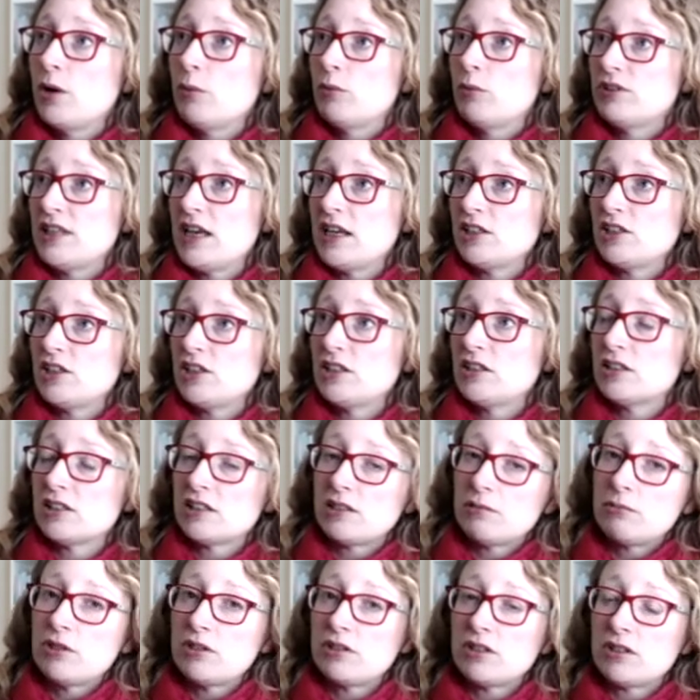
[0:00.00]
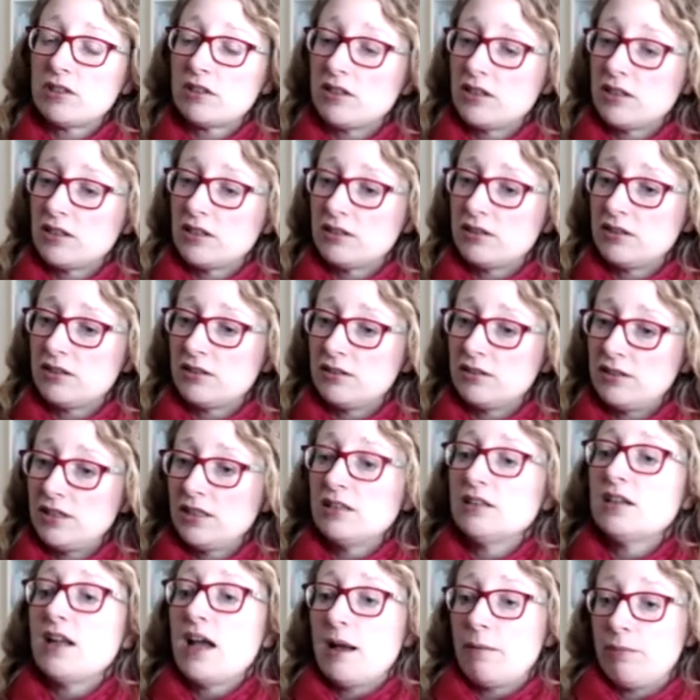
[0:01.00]
was actually that some of those other things
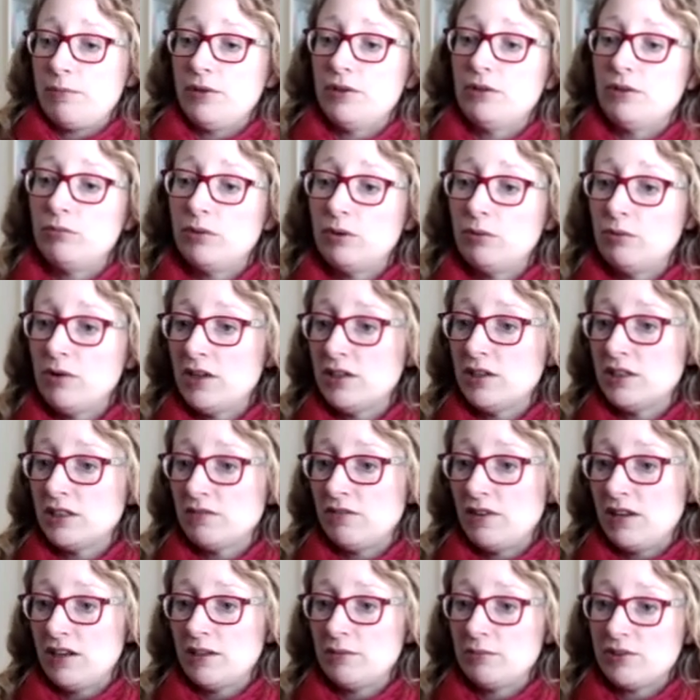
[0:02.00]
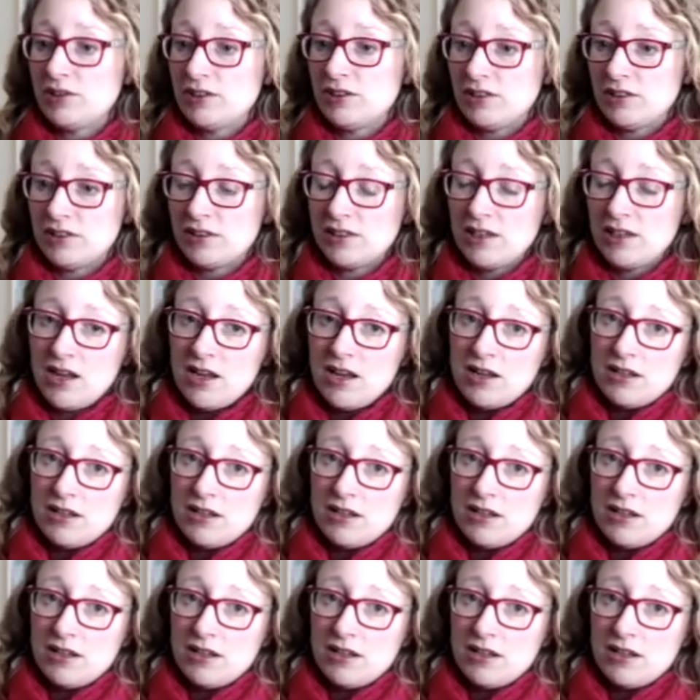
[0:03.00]
didn't happen we weren't developed as